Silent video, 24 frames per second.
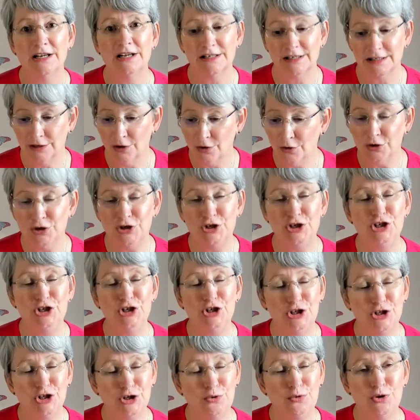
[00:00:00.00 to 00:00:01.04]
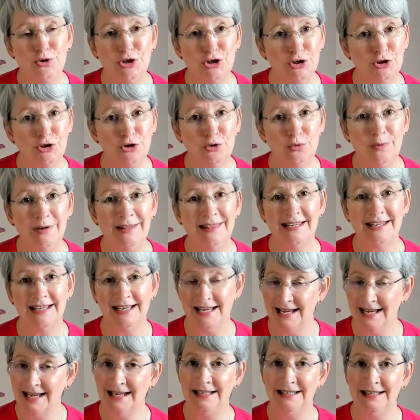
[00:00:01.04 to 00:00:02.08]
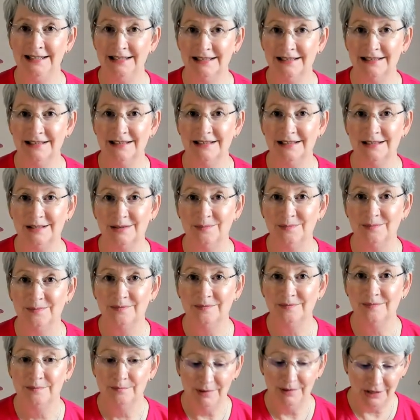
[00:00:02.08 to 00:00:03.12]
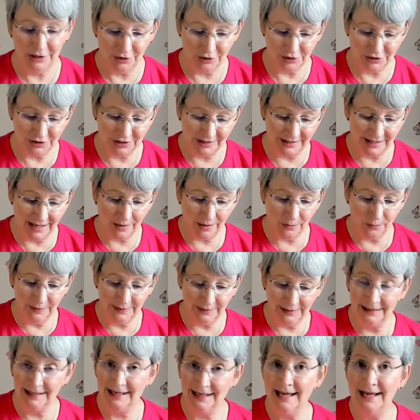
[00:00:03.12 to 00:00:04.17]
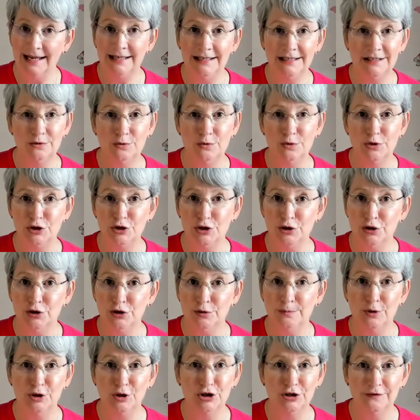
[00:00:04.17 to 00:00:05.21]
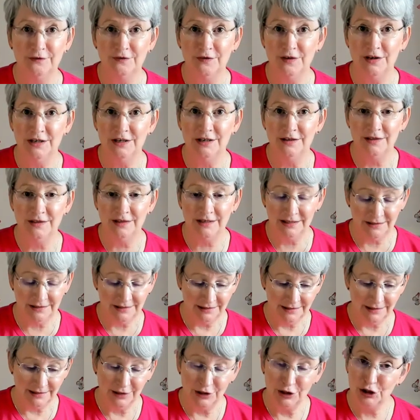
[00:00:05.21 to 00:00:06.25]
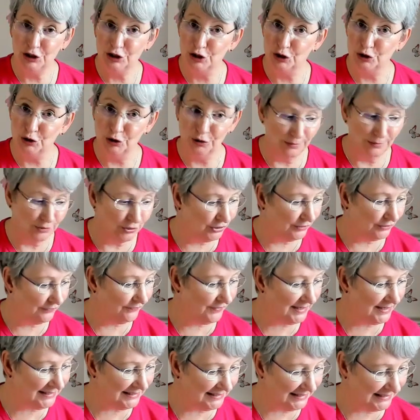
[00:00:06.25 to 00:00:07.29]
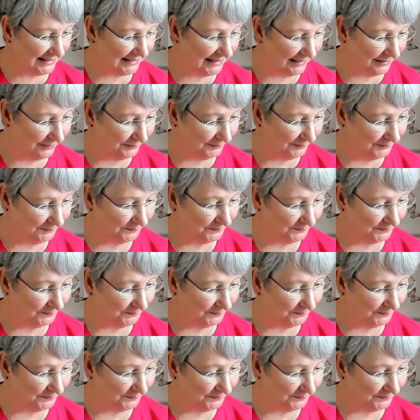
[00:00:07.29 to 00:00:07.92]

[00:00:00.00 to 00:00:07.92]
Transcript: as long as you do so with kindness, because that will get you so much further, so much faster.